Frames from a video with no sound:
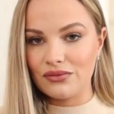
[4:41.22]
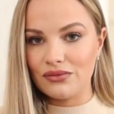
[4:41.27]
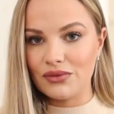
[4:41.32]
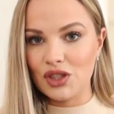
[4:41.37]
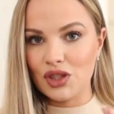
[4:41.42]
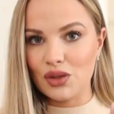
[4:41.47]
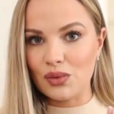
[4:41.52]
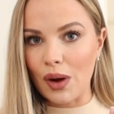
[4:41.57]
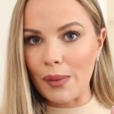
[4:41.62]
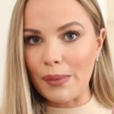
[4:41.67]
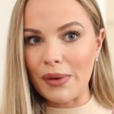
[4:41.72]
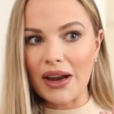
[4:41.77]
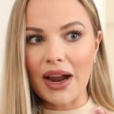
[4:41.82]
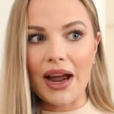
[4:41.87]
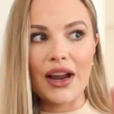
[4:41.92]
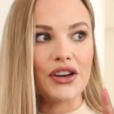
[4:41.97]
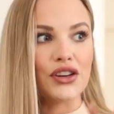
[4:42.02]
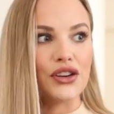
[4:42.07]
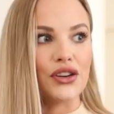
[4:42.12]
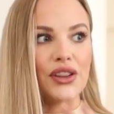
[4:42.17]
swap it.
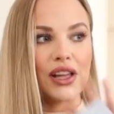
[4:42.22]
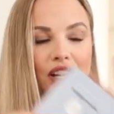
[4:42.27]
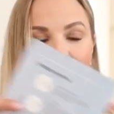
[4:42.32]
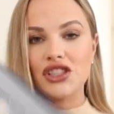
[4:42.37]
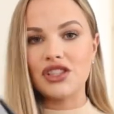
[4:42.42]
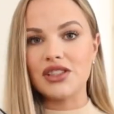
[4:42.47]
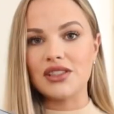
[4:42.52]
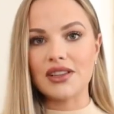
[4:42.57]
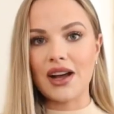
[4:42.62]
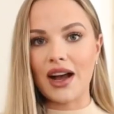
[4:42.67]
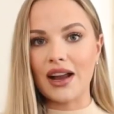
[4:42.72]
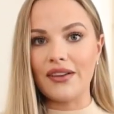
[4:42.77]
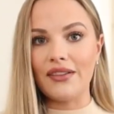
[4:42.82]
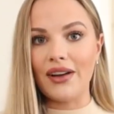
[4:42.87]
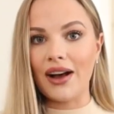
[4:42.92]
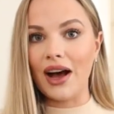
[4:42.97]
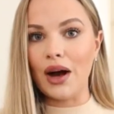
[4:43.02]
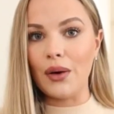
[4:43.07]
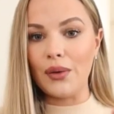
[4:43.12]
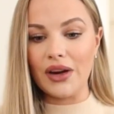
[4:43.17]
I don't know, that's just kind of
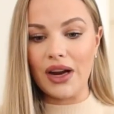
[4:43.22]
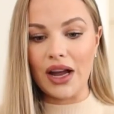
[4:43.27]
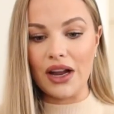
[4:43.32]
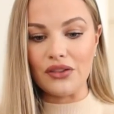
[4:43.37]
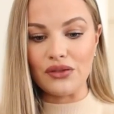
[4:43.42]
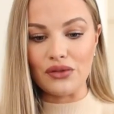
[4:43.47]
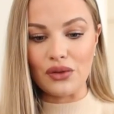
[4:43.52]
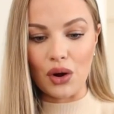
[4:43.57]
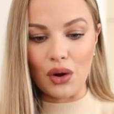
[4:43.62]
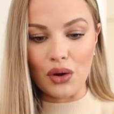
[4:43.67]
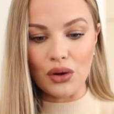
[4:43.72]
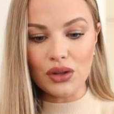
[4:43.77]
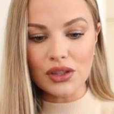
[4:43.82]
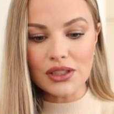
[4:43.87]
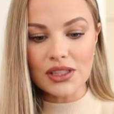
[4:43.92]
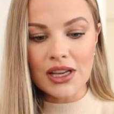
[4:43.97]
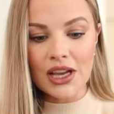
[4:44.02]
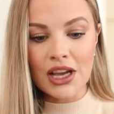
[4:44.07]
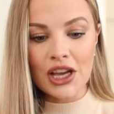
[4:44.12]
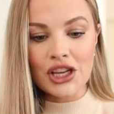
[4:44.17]
how it
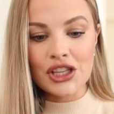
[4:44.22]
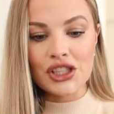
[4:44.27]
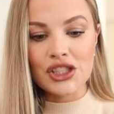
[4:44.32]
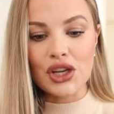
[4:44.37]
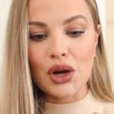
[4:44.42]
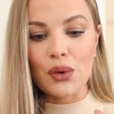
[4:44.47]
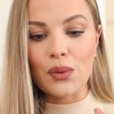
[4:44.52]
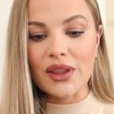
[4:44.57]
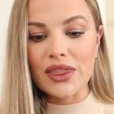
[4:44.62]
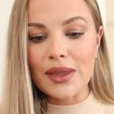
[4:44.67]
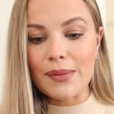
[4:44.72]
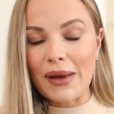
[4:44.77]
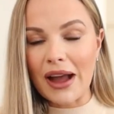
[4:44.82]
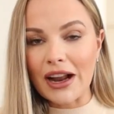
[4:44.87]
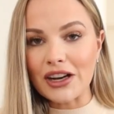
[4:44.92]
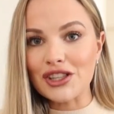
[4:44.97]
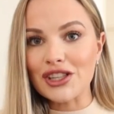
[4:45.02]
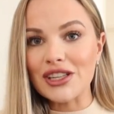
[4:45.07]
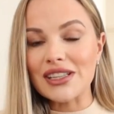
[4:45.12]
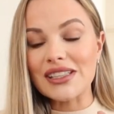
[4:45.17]
unrolled. So with the
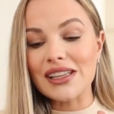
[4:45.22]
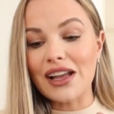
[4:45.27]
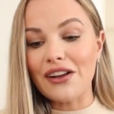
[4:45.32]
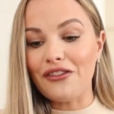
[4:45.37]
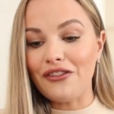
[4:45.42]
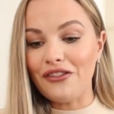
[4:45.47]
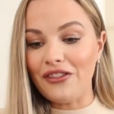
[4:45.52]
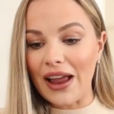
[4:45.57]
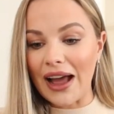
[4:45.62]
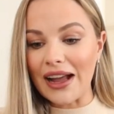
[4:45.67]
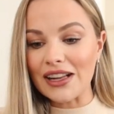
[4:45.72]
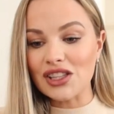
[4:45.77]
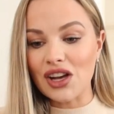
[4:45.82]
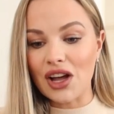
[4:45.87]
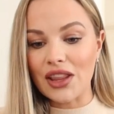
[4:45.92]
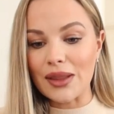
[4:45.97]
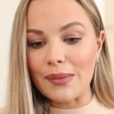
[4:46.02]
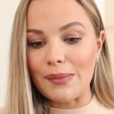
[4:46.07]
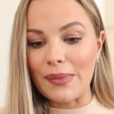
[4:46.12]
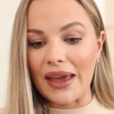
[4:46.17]
mattress flat
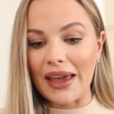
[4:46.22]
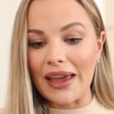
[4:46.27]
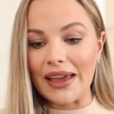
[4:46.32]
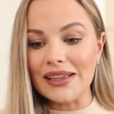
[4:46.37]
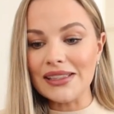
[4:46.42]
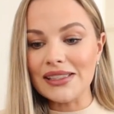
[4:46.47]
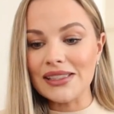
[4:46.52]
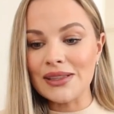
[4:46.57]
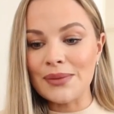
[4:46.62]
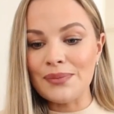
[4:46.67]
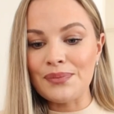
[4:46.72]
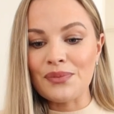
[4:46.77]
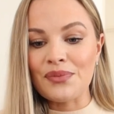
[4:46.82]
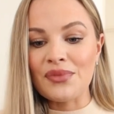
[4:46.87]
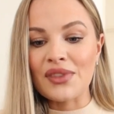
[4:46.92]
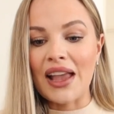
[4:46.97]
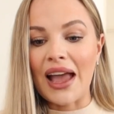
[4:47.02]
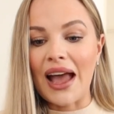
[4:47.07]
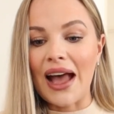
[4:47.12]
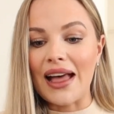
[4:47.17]
on the base,
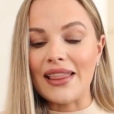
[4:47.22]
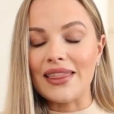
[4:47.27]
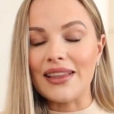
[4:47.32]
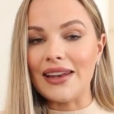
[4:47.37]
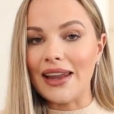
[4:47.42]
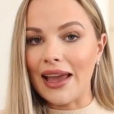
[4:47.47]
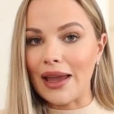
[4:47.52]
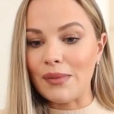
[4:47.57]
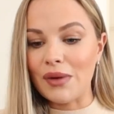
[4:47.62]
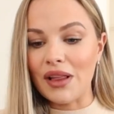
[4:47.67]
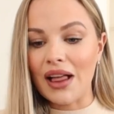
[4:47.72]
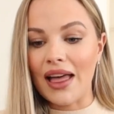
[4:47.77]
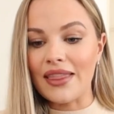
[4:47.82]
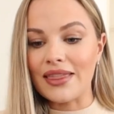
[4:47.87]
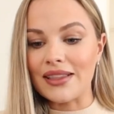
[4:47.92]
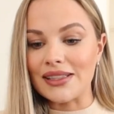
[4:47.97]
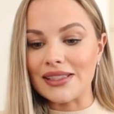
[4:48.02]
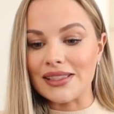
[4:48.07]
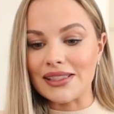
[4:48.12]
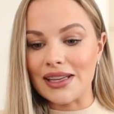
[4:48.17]
and the label
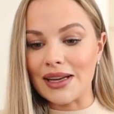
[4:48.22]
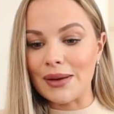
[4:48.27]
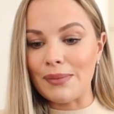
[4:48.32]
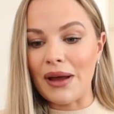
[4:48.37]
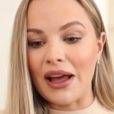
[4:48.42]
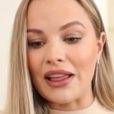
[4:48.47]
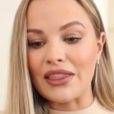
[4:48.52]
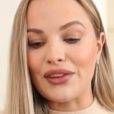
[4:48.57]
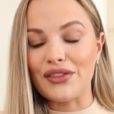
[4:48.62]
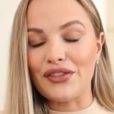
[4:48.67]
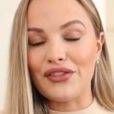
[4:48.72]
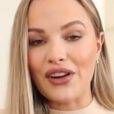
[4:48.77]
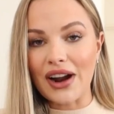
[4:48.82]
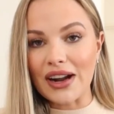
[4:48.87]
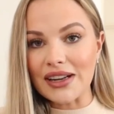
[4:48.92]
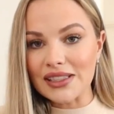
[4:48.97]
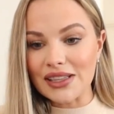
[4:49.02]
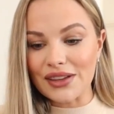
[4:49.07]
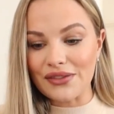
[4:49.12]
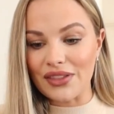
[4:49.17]
and the zip at the
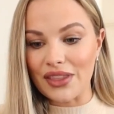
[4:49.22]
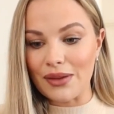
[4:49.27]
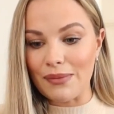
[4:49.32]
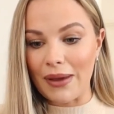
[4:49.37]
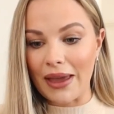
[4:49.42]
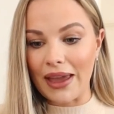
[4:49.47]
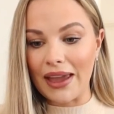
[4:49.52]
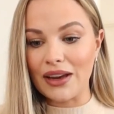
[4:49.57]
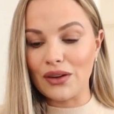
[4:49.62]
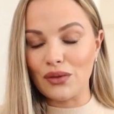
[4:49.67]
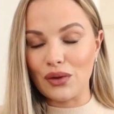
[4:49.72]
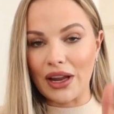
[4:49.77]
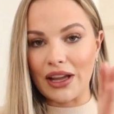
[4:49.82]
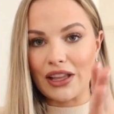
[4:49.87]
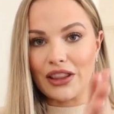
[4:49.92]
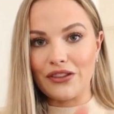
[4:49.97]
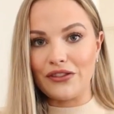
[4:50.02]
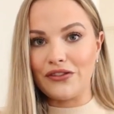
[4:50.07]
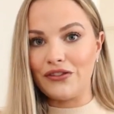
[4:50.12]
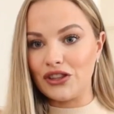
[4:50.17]
front of the bed, or
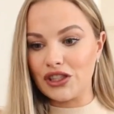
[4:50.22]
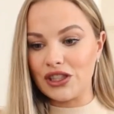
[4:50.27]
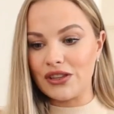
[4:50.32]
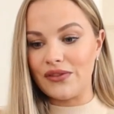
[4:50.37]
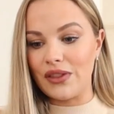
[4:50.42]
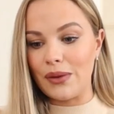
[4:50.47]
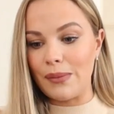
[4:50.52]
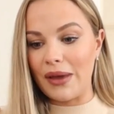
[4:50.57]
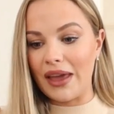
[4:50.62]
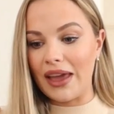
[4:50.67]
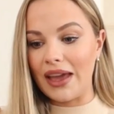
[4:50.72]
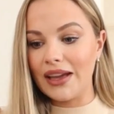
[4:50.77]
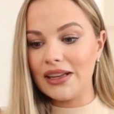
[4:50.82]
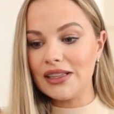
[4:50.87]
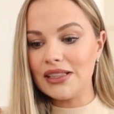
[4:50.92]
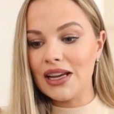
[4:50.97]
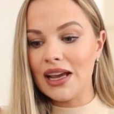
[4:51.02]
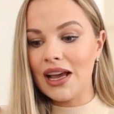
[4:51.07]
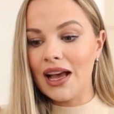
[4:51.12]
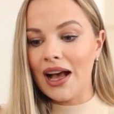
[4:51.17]
like the foot of the
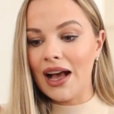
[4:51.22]
bed,